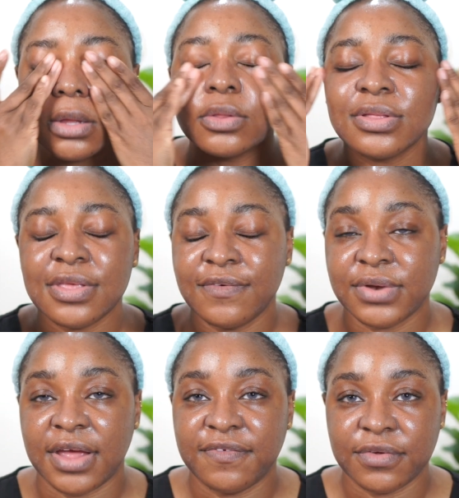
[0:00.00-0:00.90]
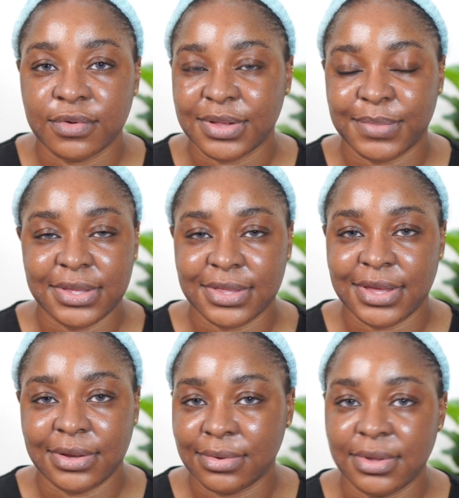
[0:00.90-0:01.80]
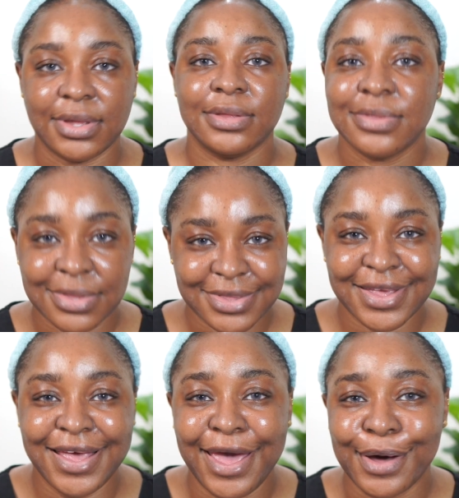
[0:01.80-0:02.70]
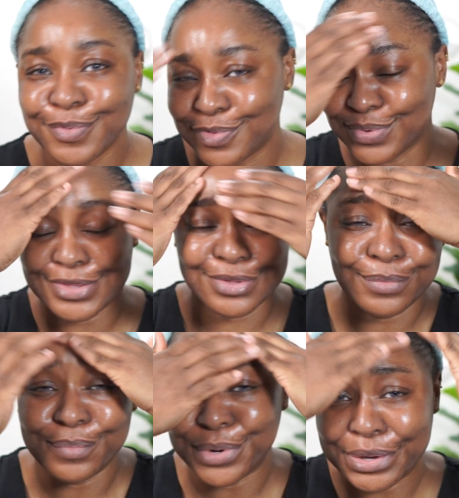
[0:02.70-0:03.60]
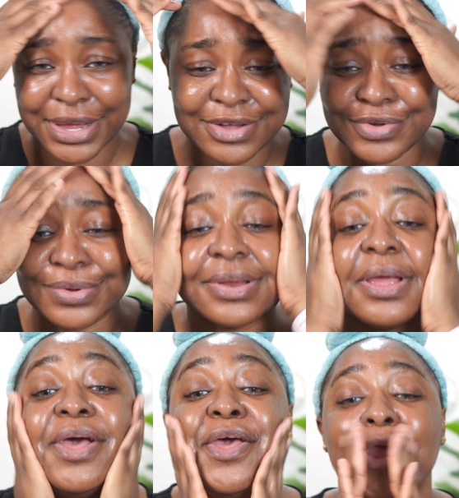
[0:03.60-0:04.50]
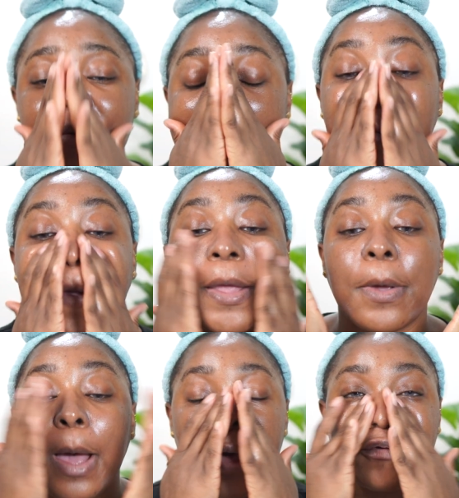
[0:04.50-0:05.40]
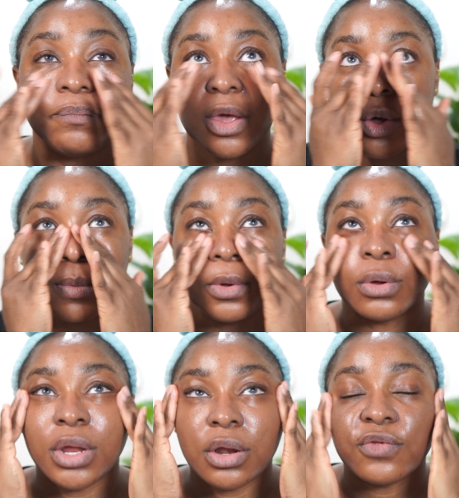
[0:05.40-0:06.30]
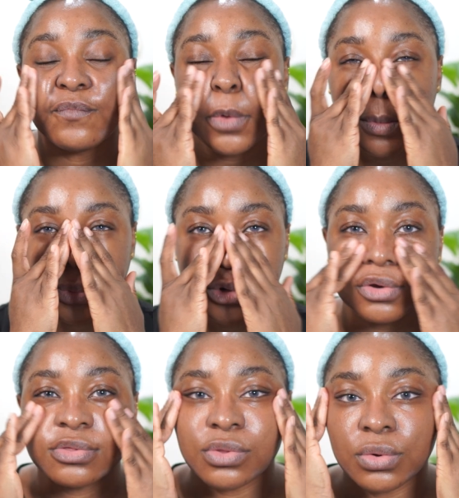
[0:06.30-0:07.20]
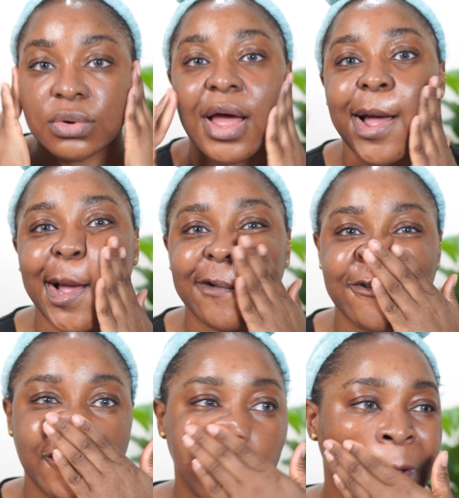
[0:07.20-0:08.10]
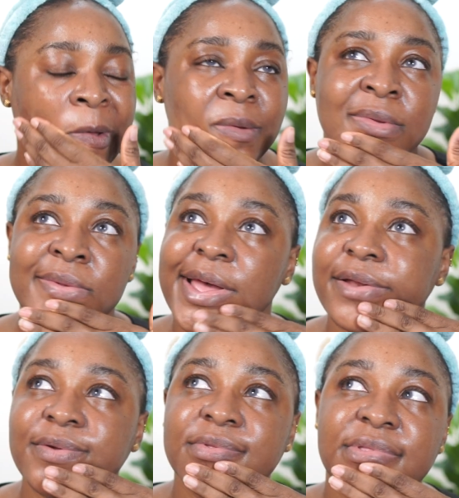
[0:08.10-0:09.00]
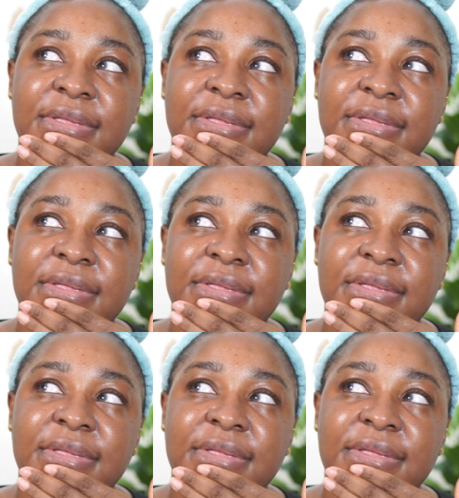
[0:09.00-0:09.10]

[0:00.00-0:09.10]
not even I feel, what am I saying, it helps with sun protection even when you have makeup on. A lot of makeup products don't have, I don't